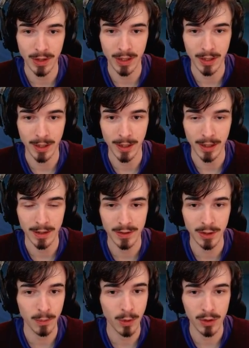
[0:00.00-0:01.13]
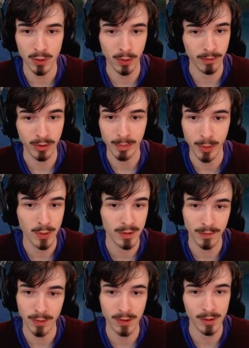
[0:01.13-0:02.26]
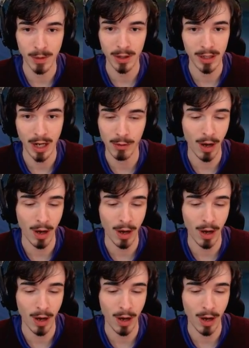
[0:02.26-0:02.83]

the stopwatch or the free boots and Futures Market.